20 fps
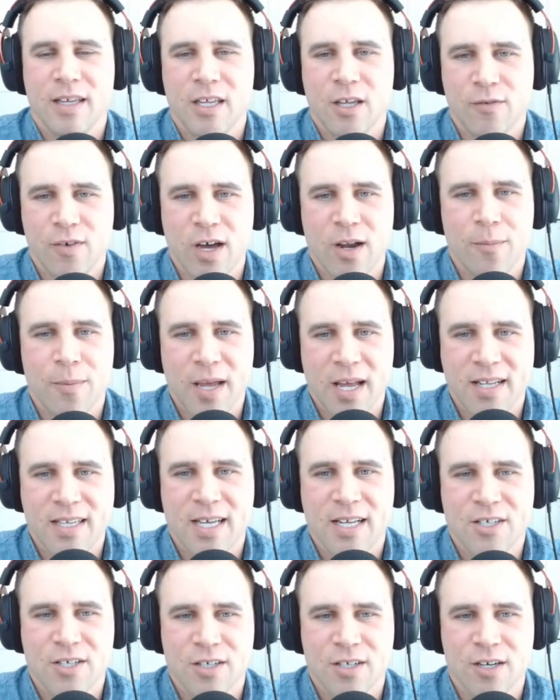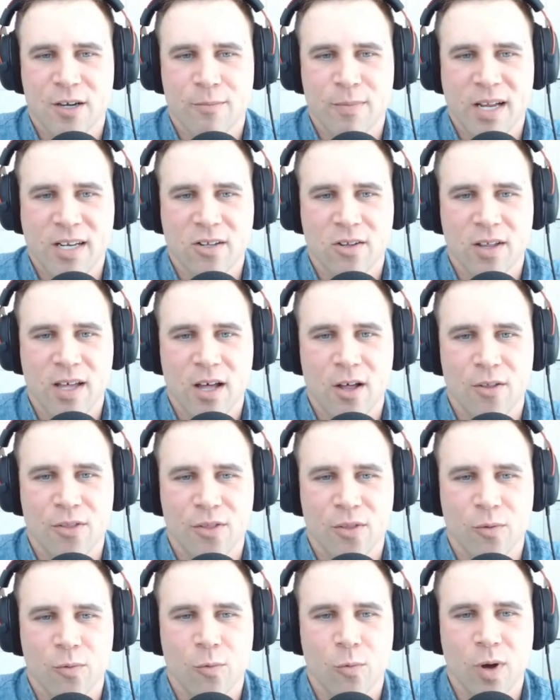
You've got to pay attention to your mental health.